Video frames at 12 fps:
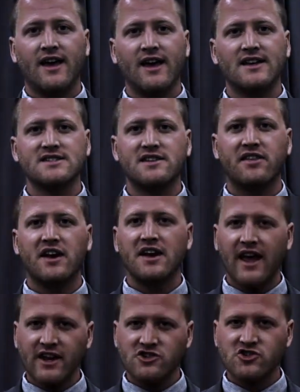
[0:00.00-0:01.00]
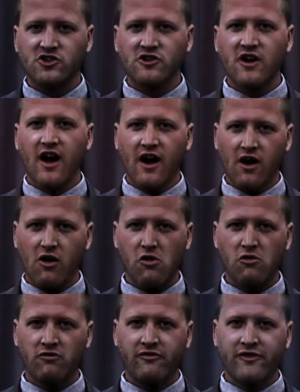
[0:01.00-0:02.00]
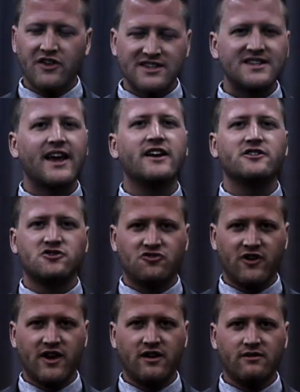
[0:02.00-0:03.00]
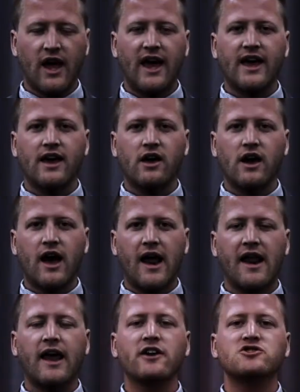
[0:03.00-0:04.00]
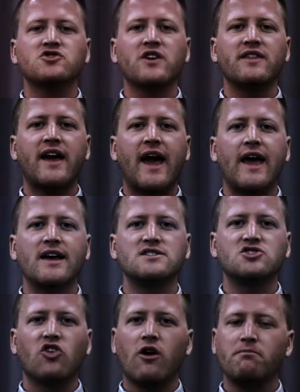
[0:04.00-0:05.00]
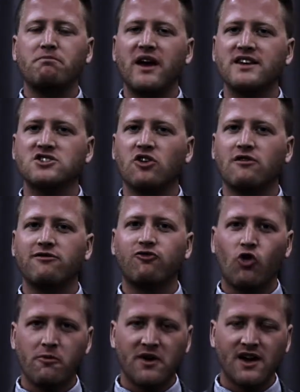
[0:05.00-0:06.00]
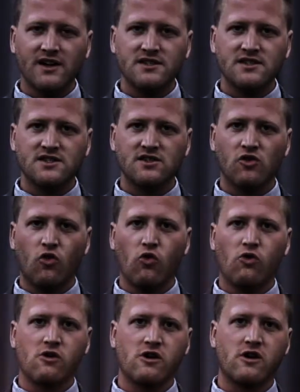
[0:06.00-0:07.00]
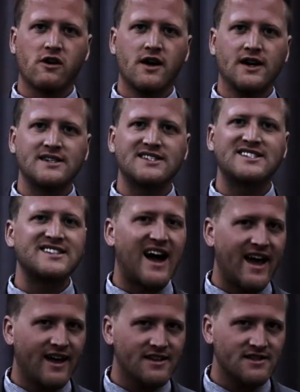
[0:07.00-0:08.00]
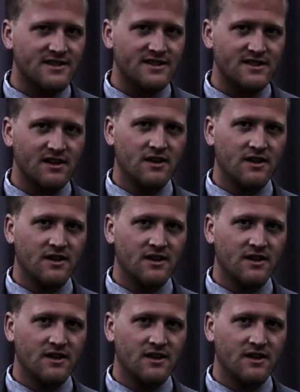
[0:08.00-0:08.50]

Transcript: is the nature of this industry. An industry that is not based on formulas or science,